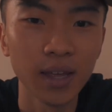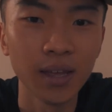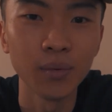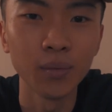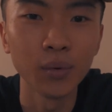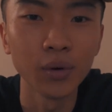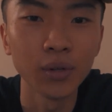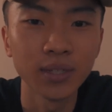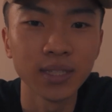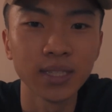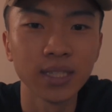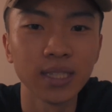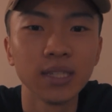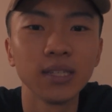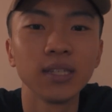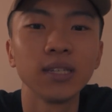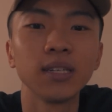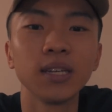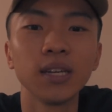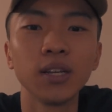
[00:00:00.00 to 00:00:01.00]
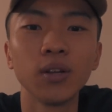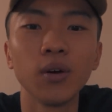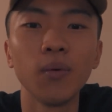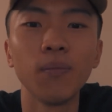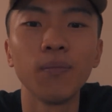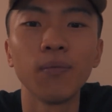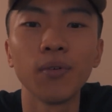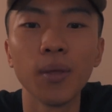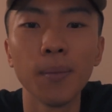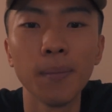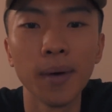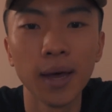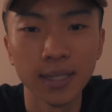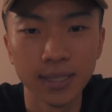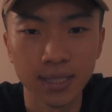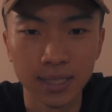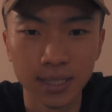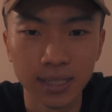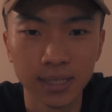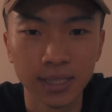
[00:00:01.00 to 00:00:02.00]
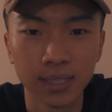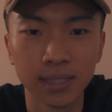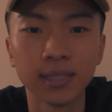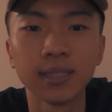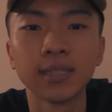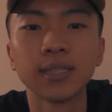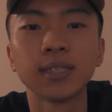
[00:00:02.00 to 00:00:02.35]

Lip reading: and we'll see and hope for the best.